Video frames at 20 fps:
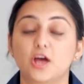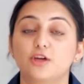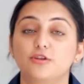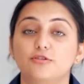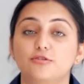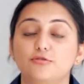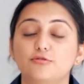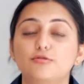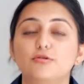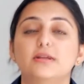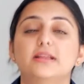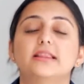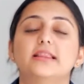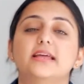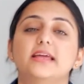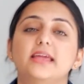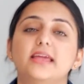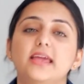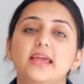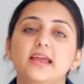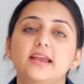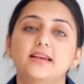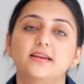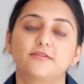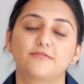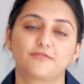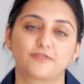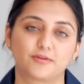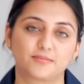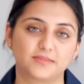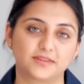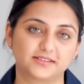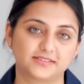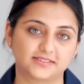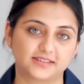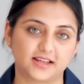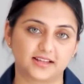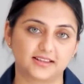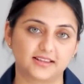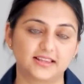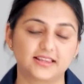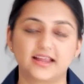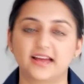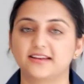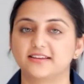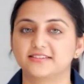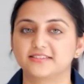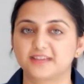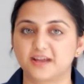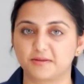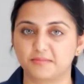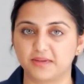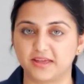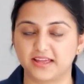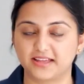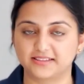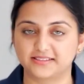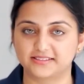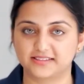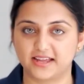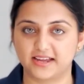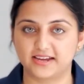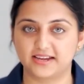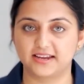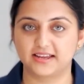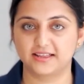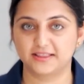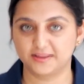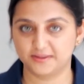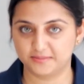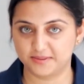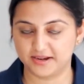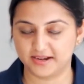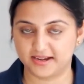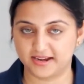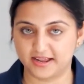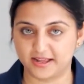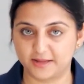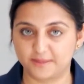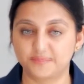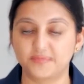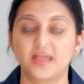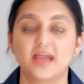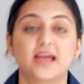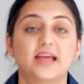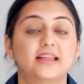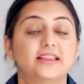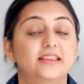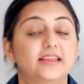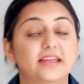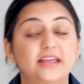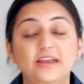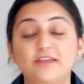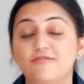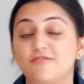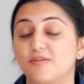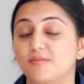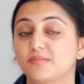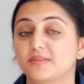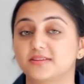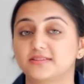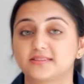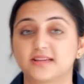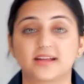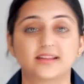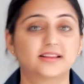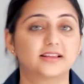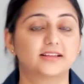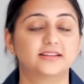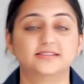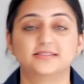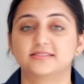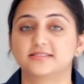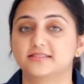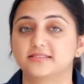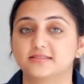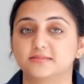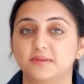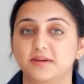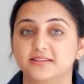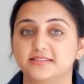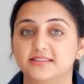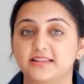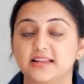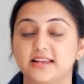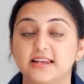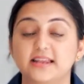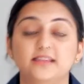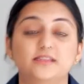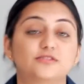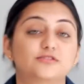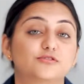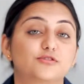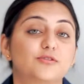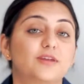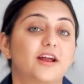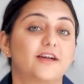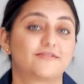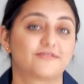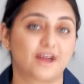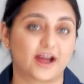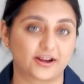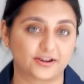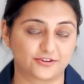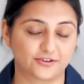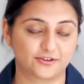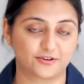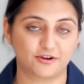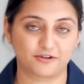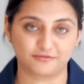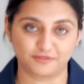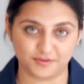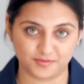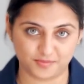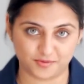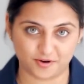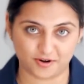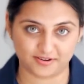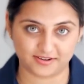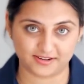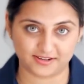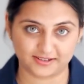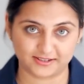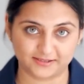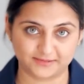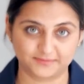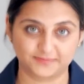to the heat from the sun that is coming inside the building. The heat from the sun is basically the solar factor of the product.